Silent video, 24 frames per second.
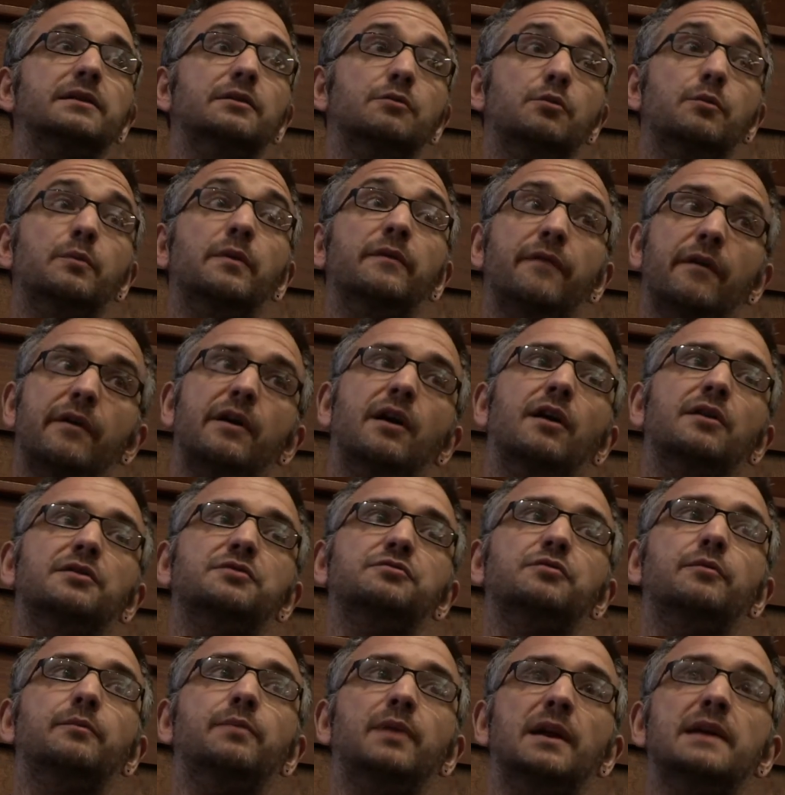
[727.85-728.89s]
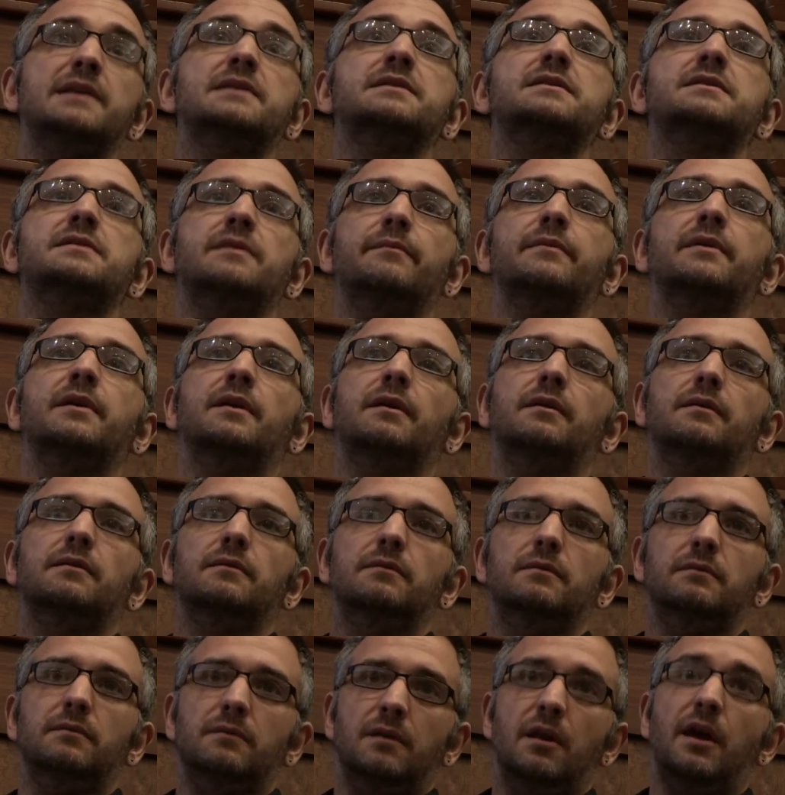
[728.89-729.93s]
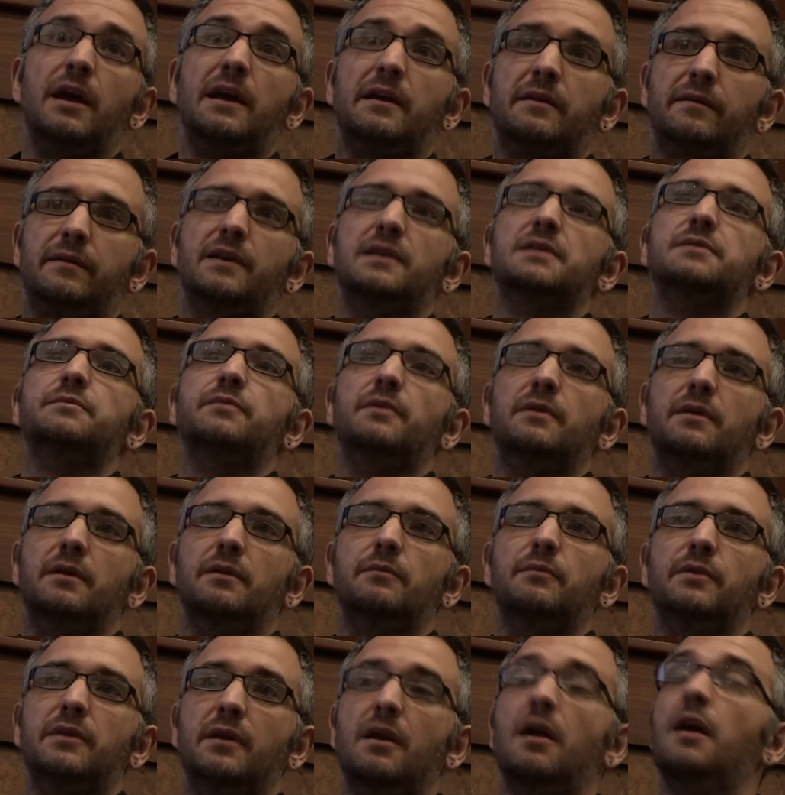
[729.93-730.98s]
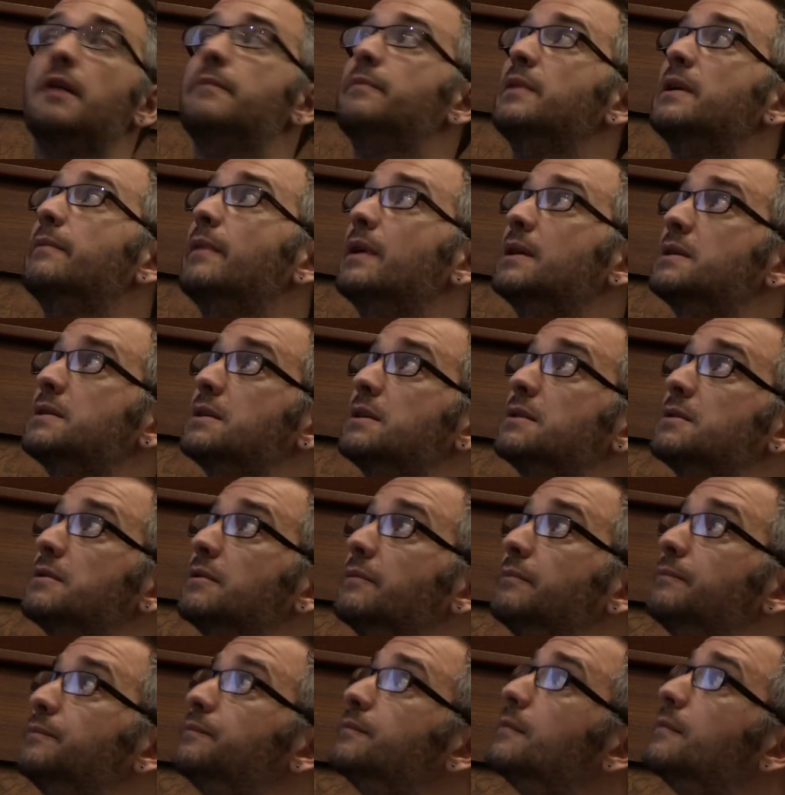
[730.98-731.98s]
It would be very hard to replace something like this with an IP-based system.